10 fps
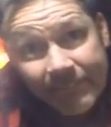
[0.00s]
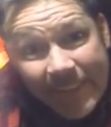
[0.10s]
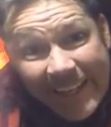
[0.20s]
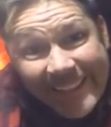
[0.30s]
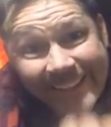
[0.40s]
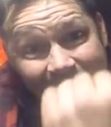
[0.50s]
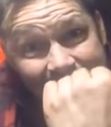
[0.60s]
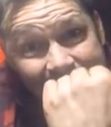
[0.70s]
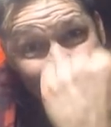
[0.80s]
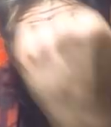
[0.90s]
the blade,
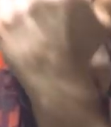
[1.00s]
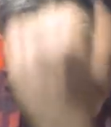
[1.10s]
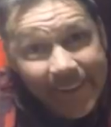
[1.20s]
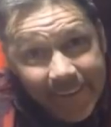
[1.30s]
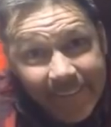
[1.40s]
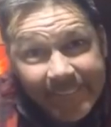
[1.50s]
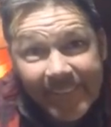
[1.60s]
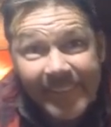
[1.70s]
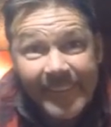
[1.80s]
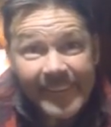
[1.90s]
knocked my lip right off.
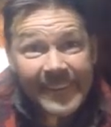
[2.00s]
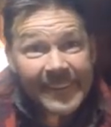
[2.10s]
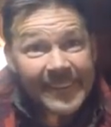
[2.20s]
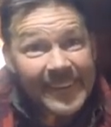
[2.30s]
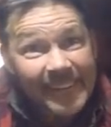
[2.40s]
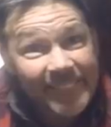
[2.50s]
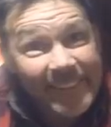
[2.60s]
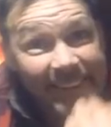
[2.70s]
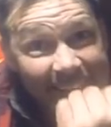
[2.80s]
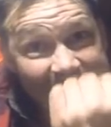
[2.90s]
Hit
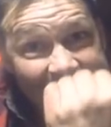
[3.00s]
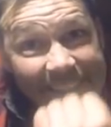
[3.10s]
me and in the